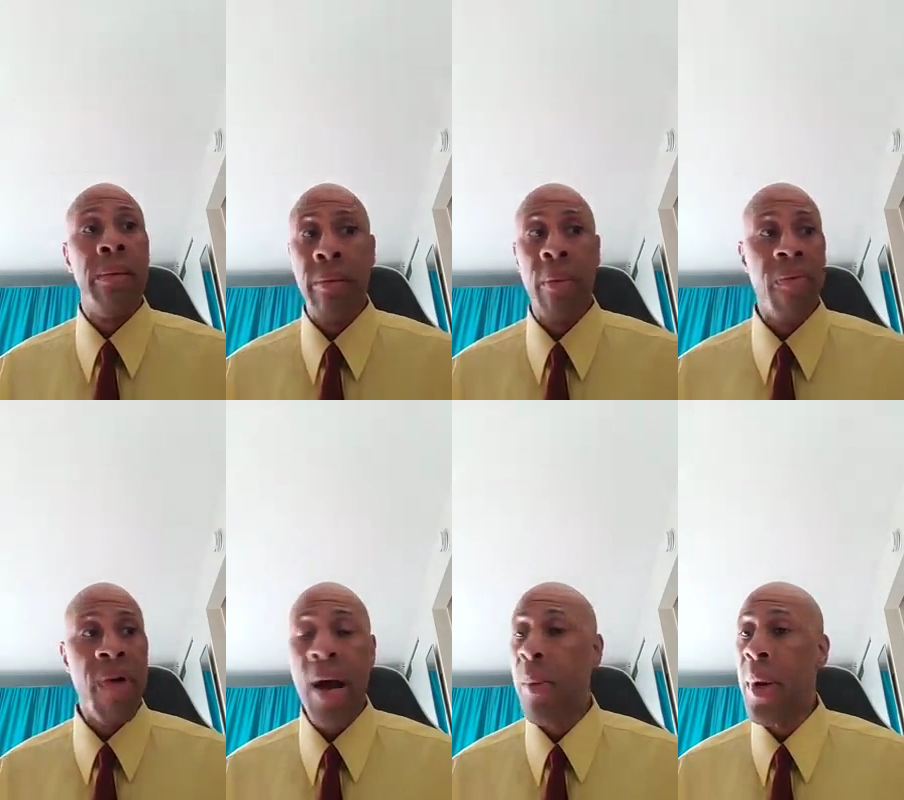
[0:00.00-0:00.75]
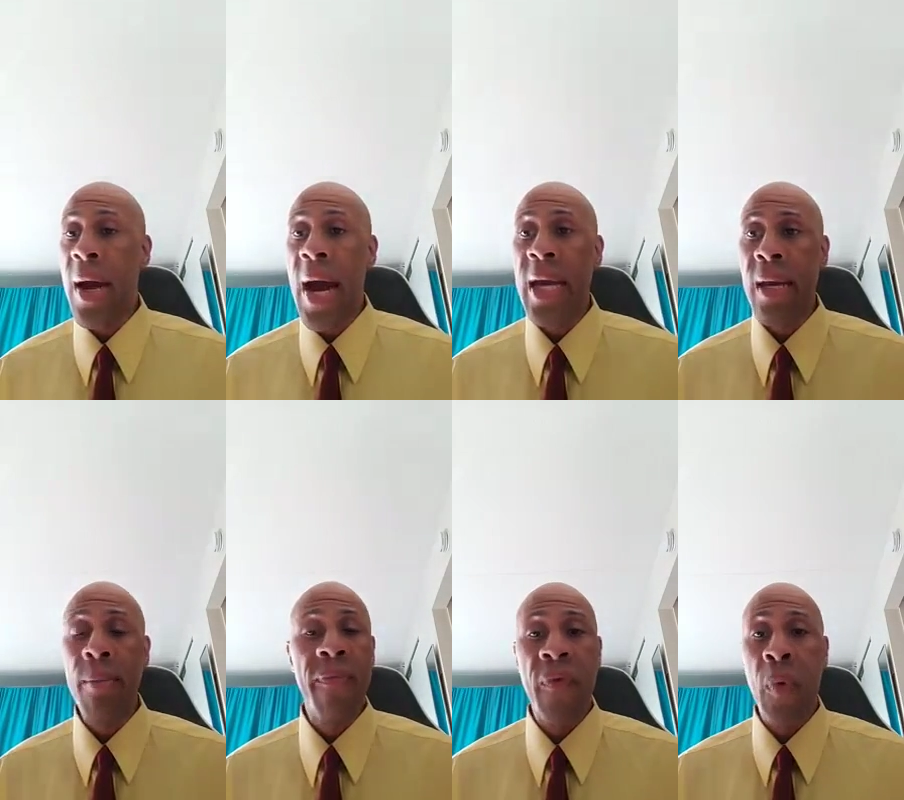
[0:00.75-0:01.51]
around where I
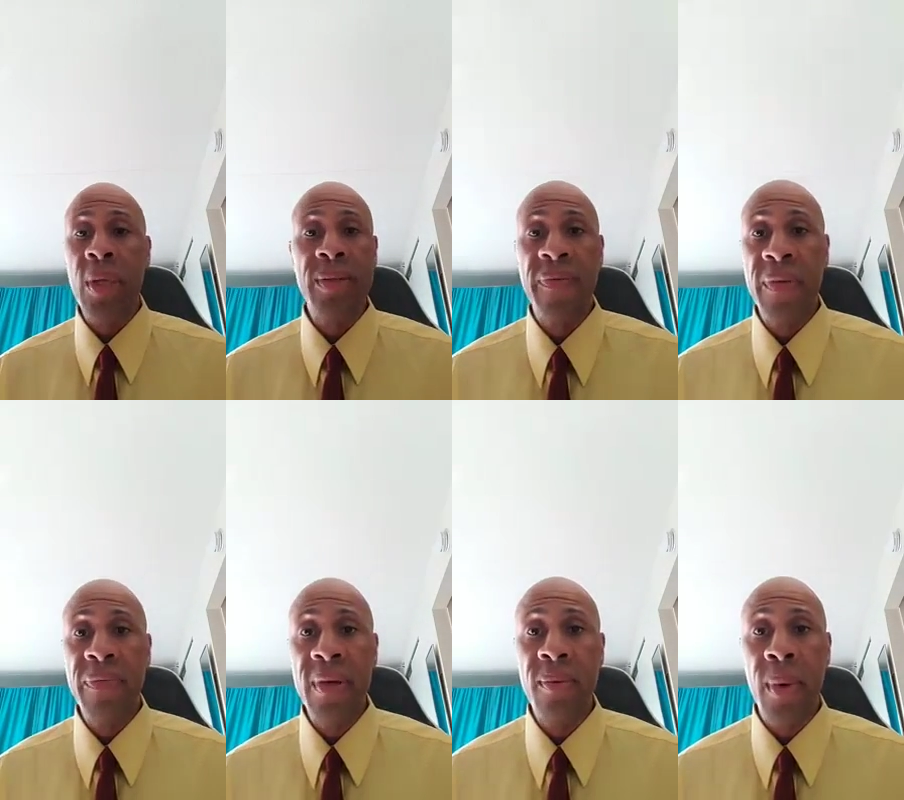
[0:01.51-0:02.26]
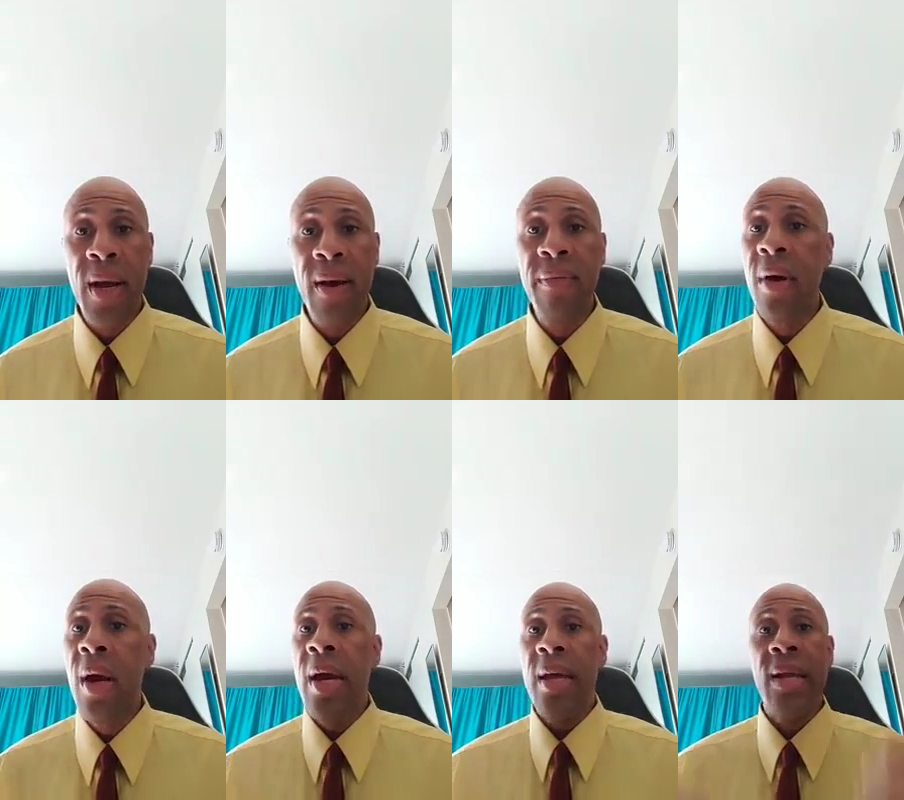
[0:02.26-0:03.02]
am, 40s, 50s, whatever.
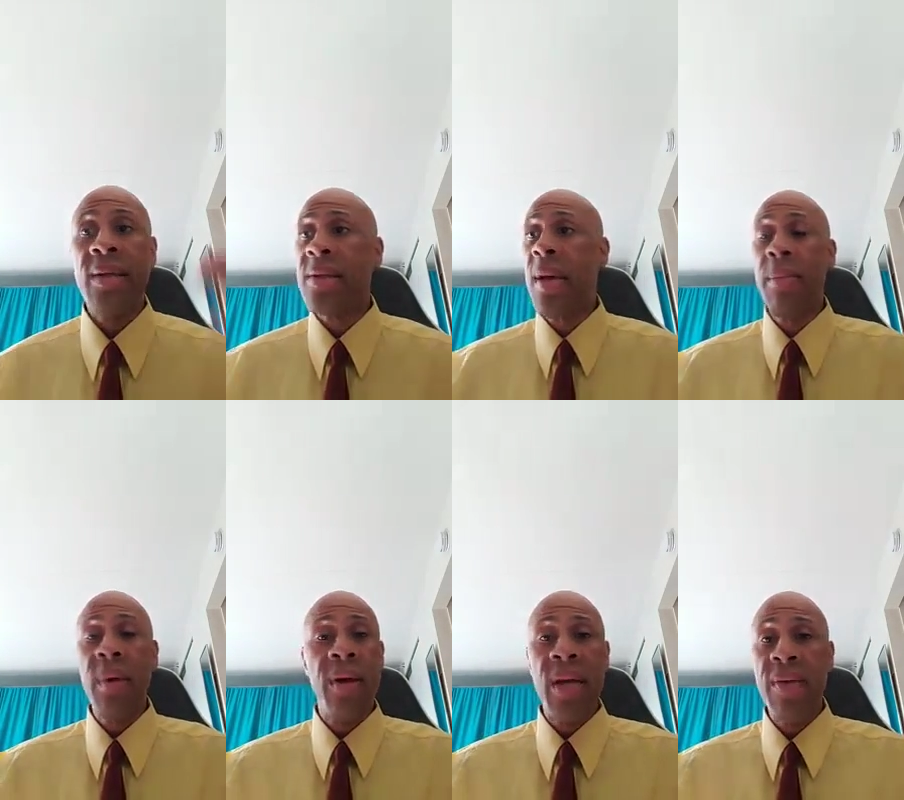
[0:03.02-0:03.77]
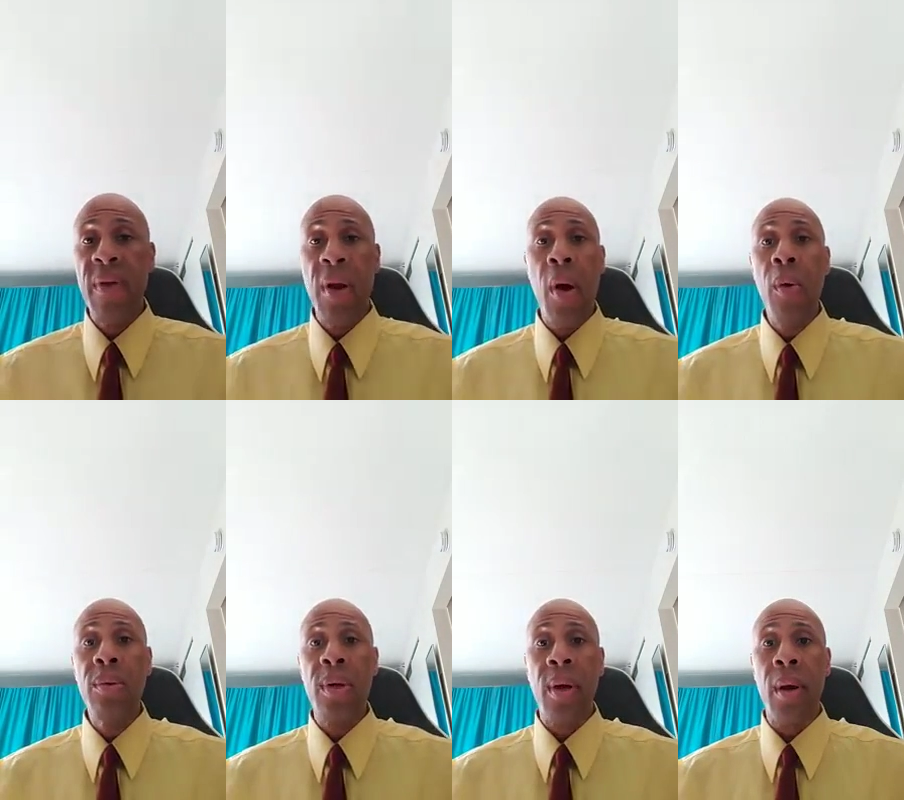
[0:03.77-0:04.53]
And then some are even
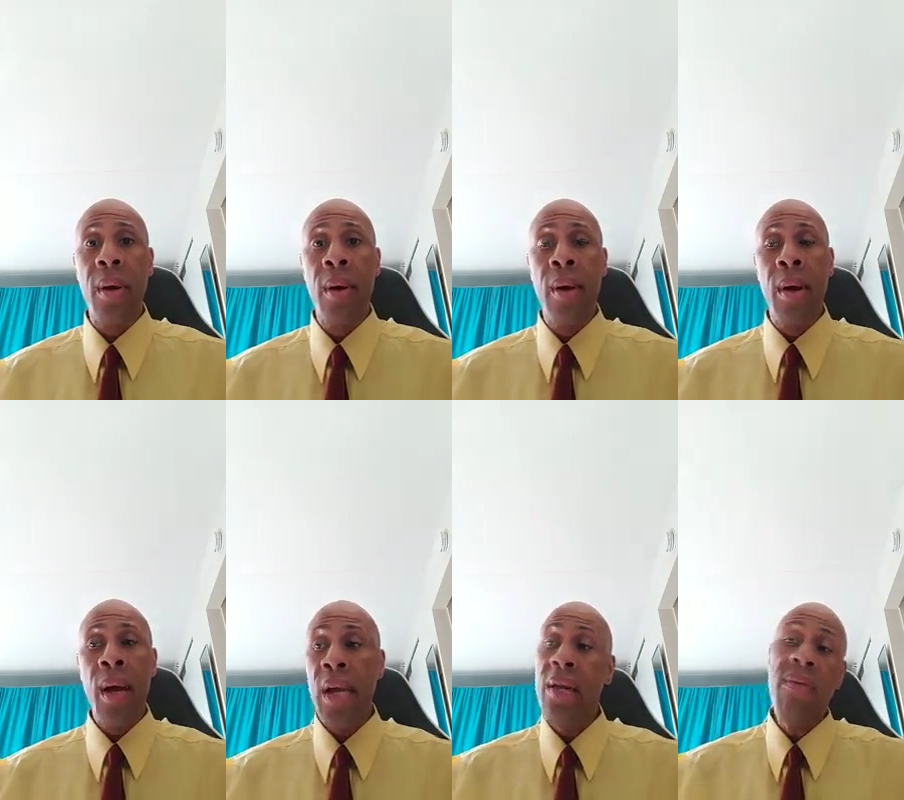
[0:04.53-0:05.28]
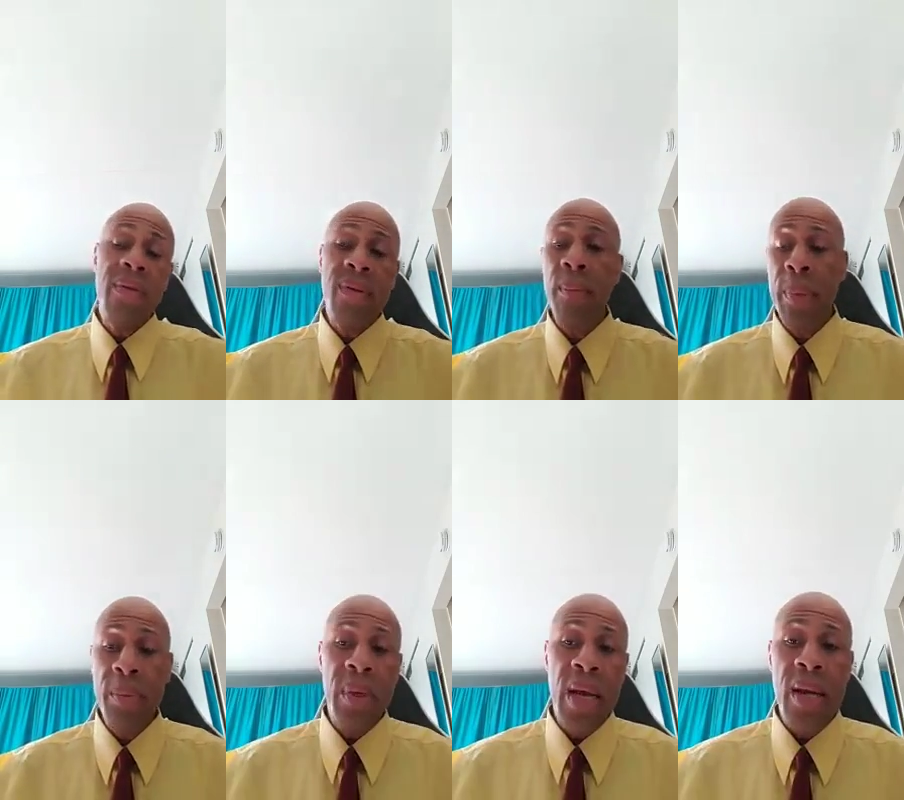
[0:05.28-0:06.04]
older. And even some
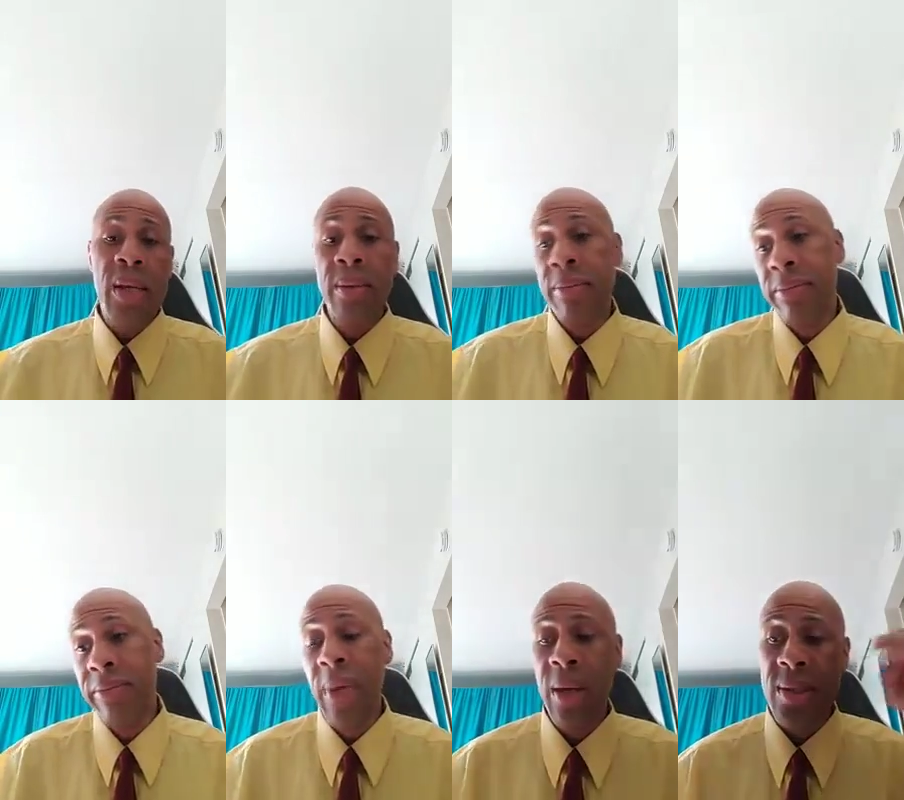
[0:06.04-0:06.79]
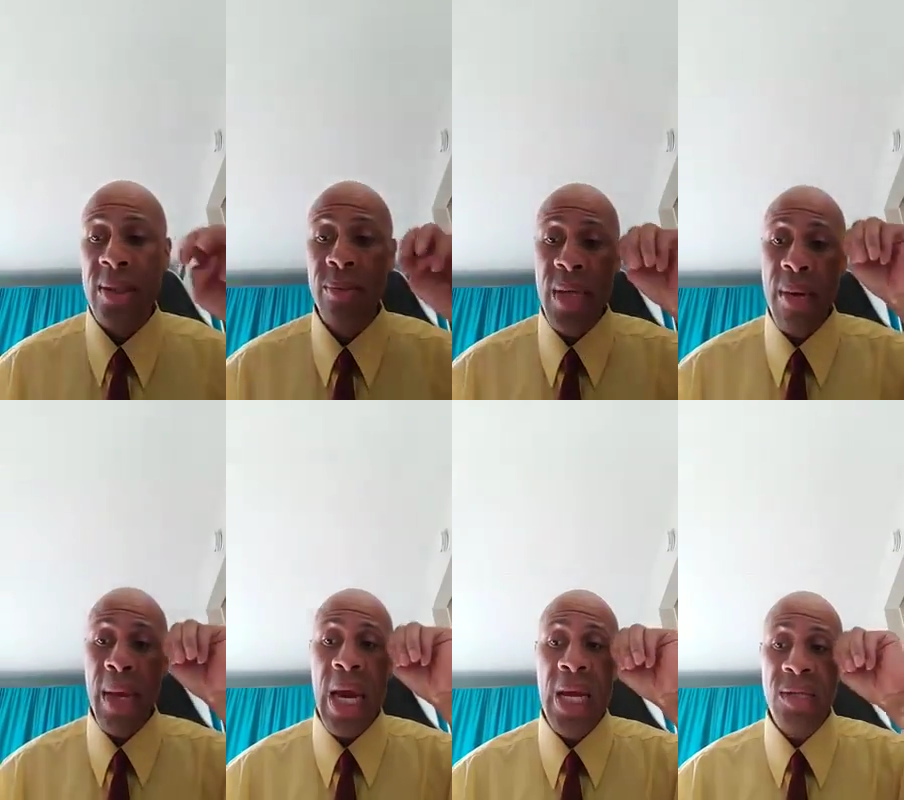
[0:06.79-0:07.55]
people that, sometimes
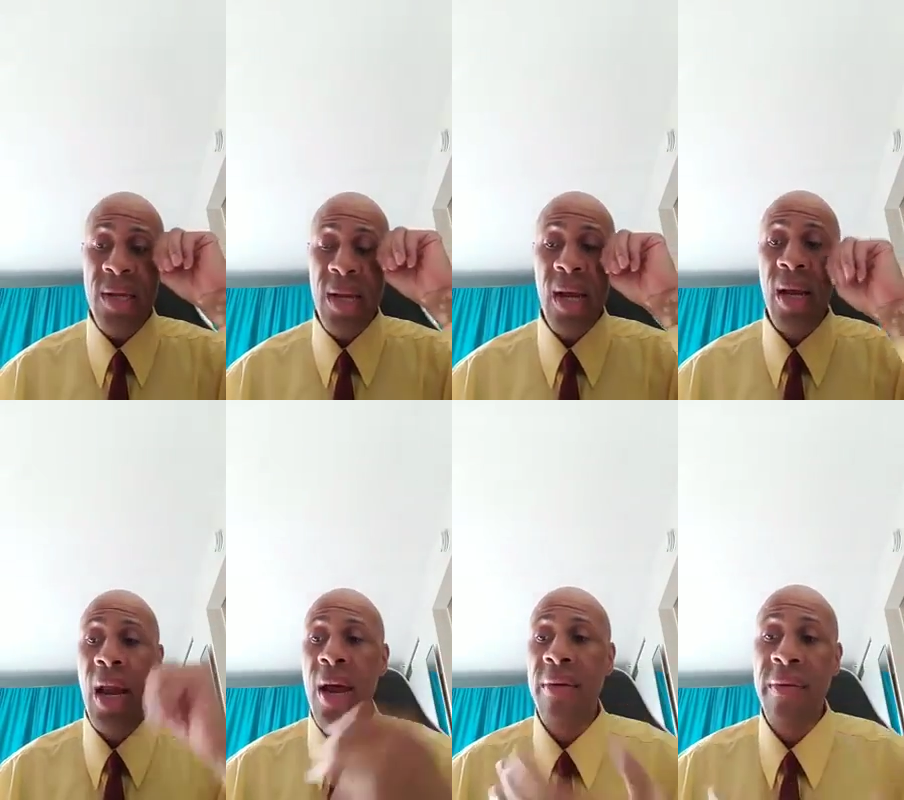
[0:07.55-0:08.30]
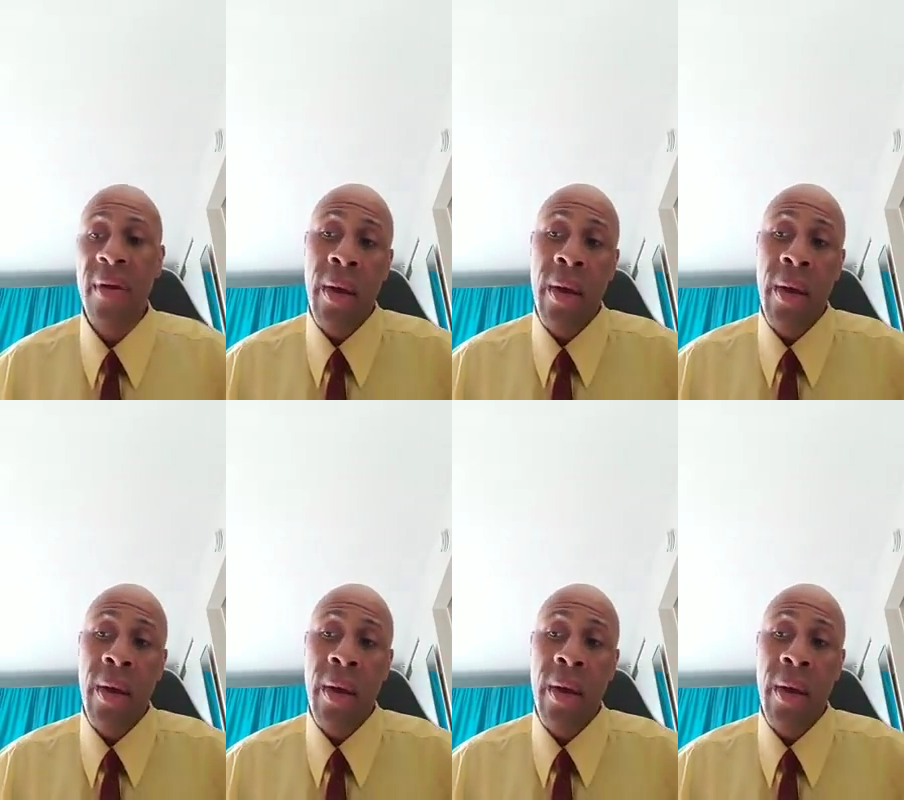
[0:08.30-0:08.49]
aged in their life,